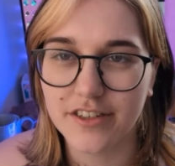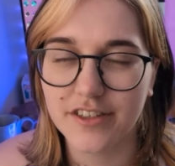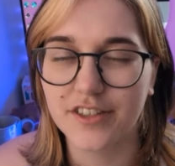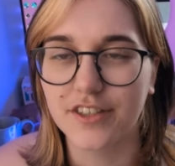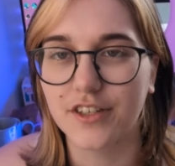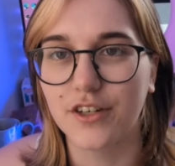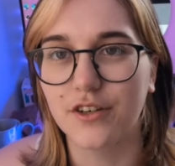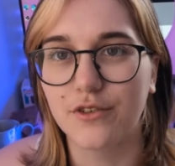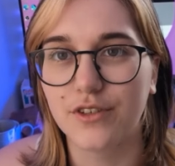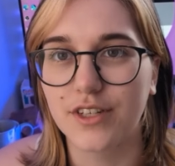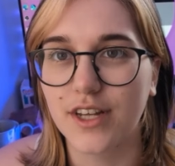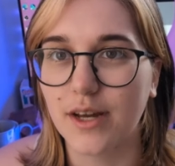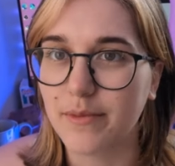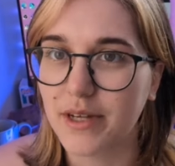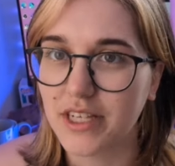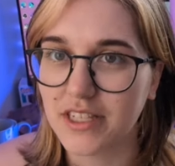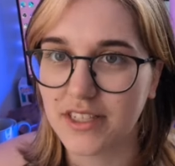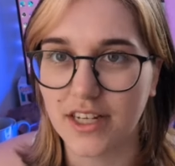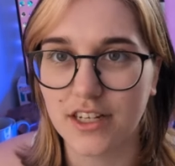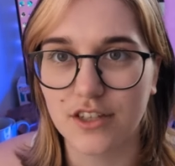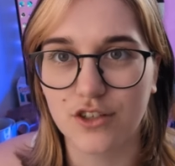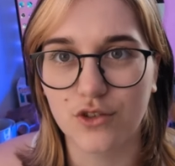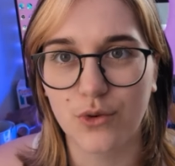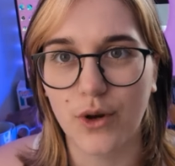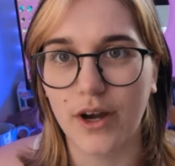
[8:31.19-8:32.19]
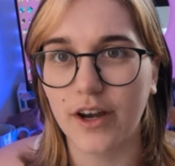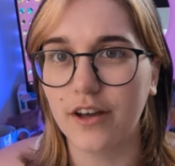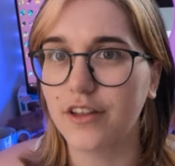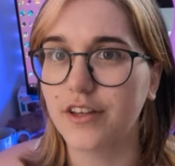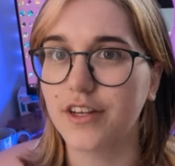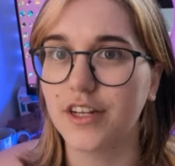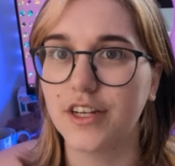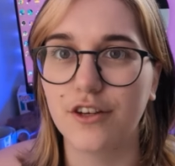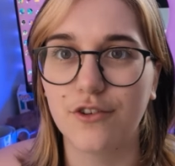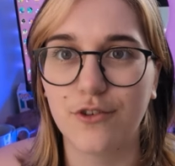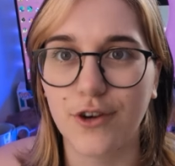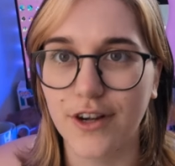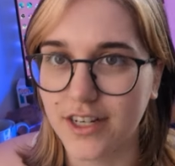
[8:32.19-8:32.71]
so
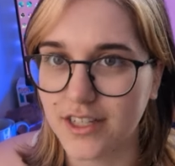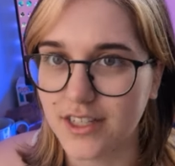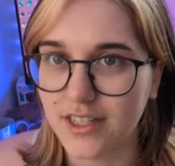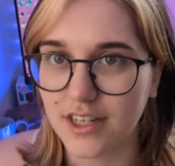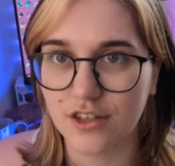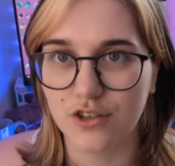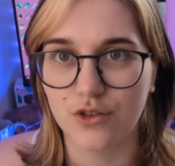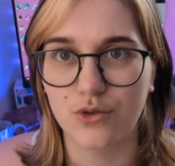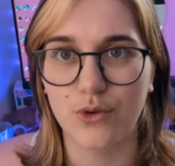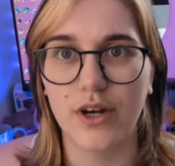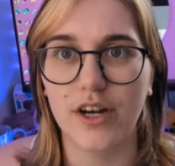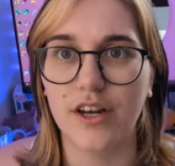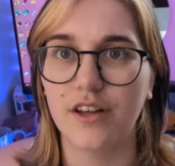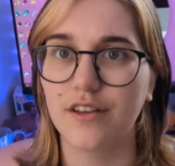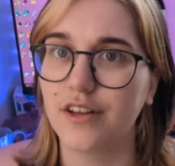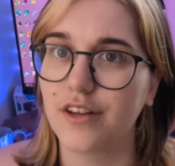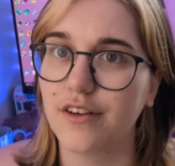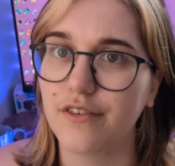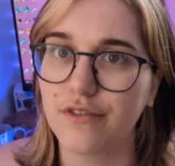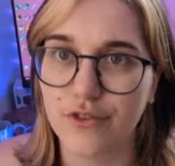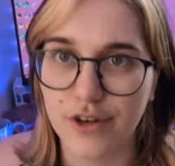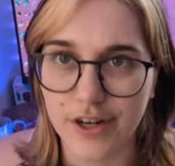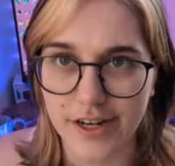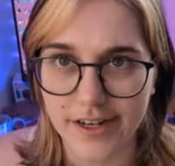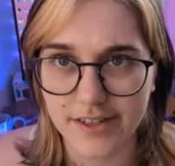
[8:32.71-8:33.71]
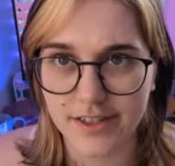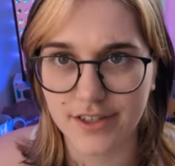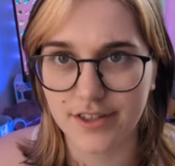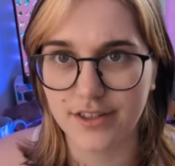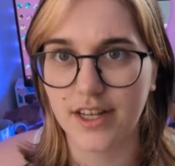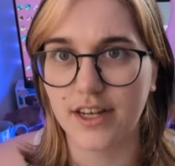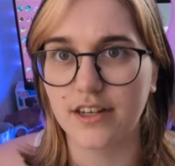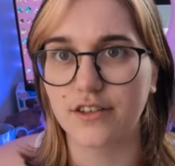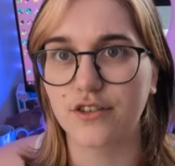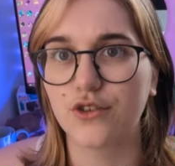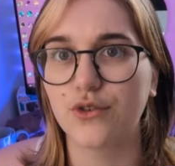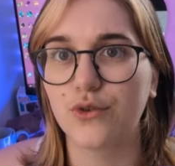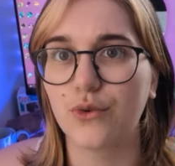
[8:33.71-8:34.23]
demisexuality, gray sexuality, fray
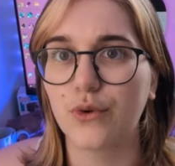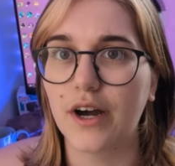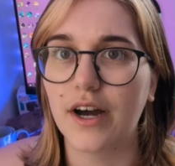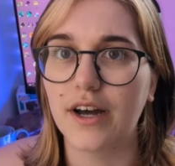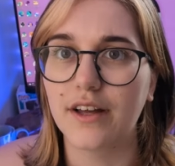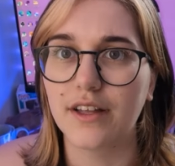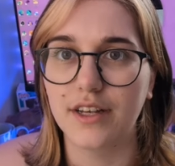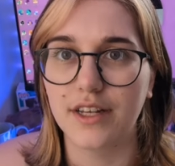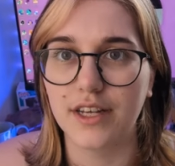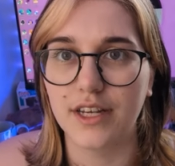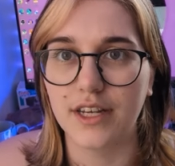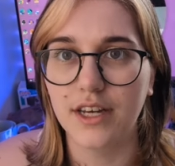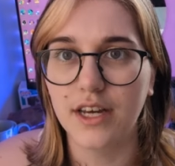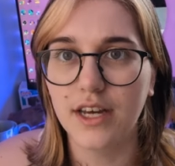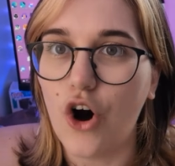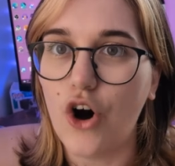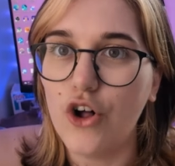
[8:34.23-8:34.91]
sexuality,